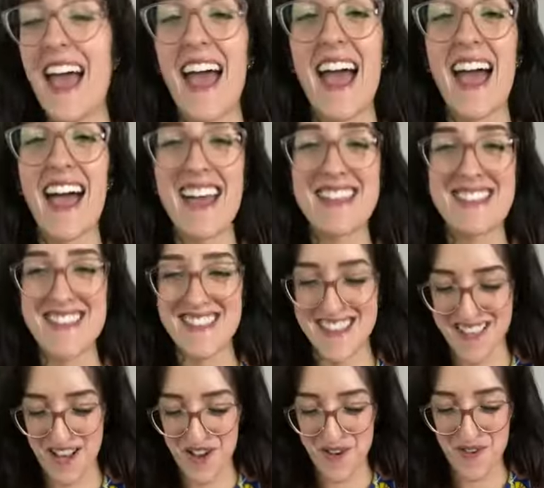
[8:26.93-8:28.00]
And
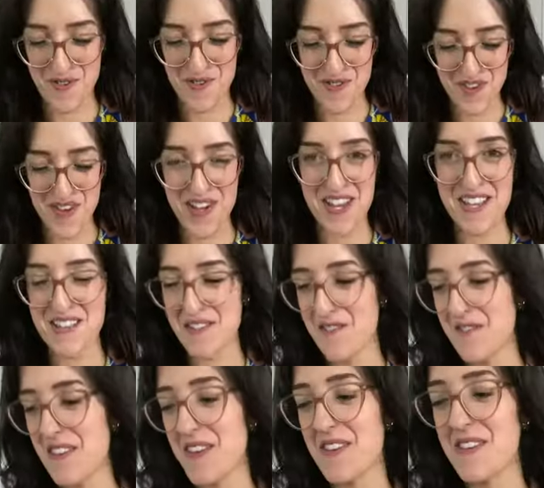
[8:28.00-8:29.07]
so cookies are
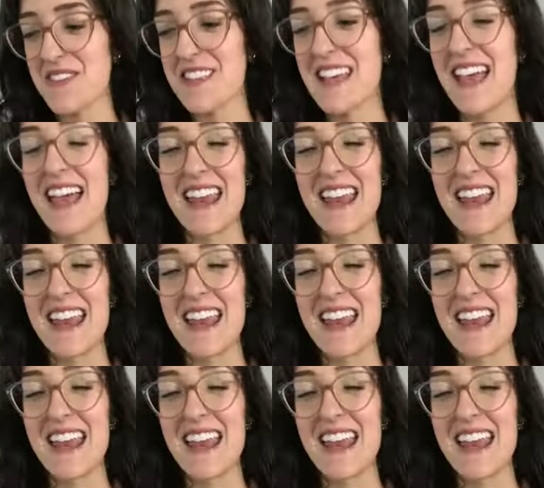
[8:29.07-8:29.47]
filled.